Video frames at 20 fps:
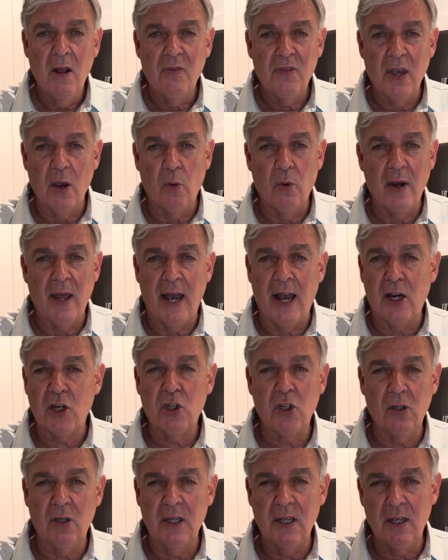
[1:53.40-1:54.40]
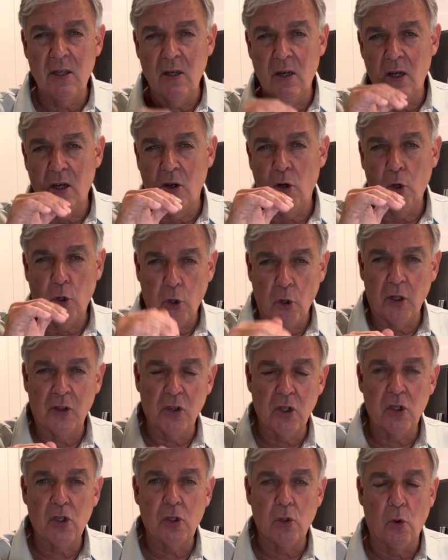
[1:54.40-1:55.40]
would actually hurt
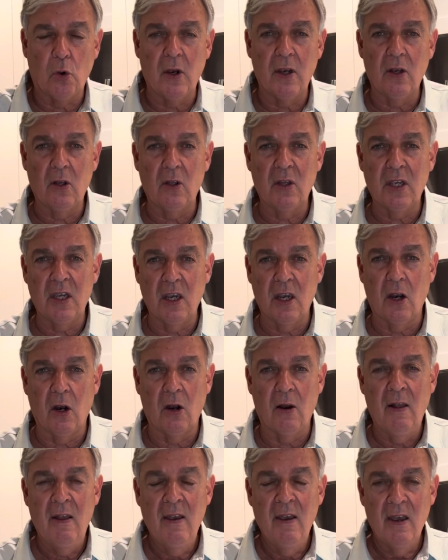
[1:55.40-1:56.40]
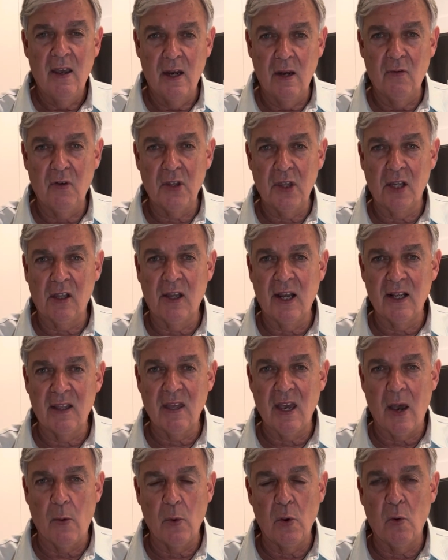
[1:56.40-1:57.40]
the soil here and everything like
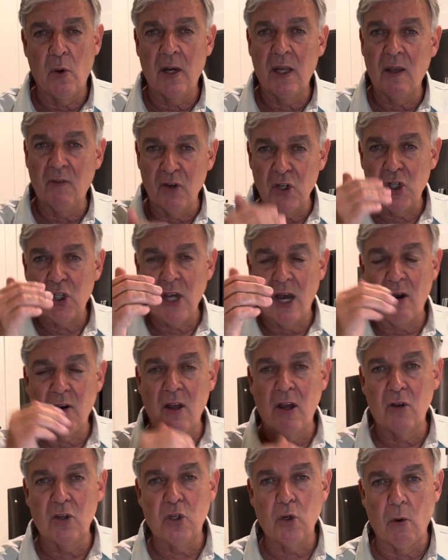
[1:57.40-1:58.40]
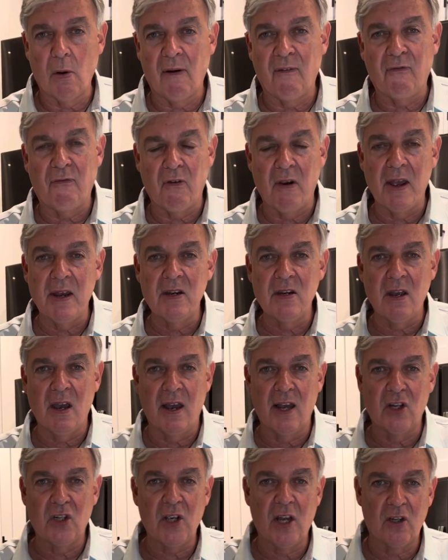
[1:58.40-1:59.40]
that. We want to give a shout out to our friend
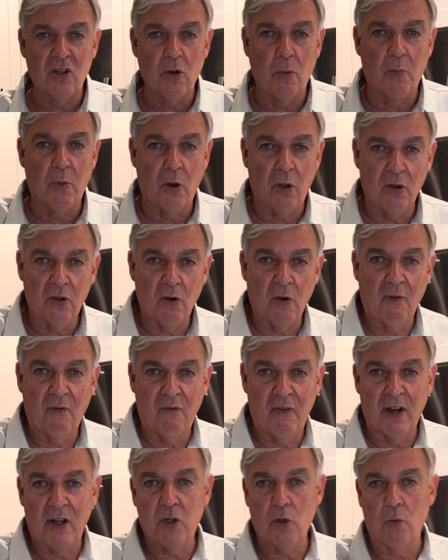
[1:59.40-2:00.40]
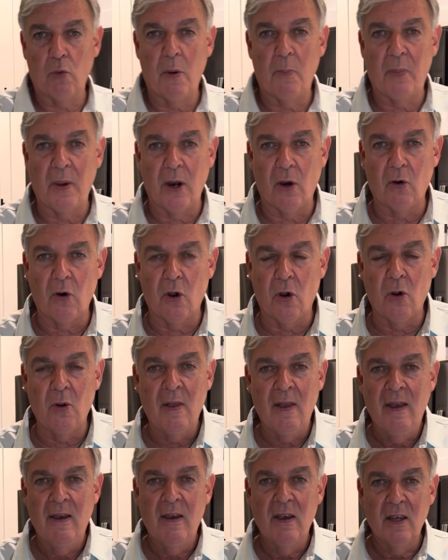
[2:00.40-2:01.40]
at Chateau Beaulieu, Victor Ribeiro.
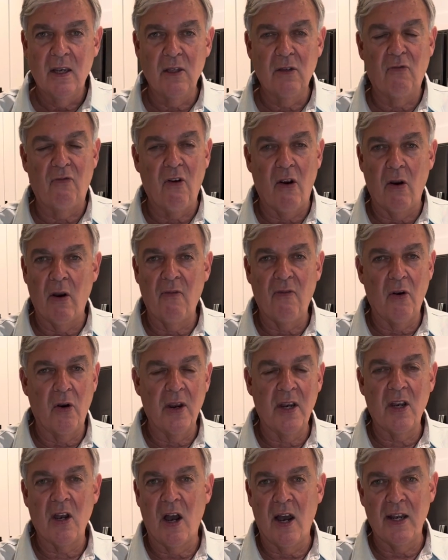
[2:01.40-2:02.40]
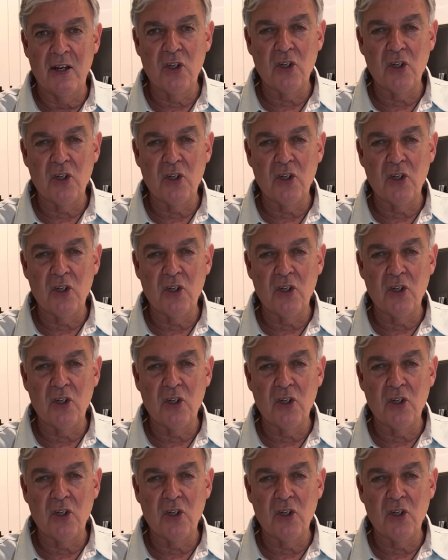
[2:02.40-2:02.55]
He's a very, very kind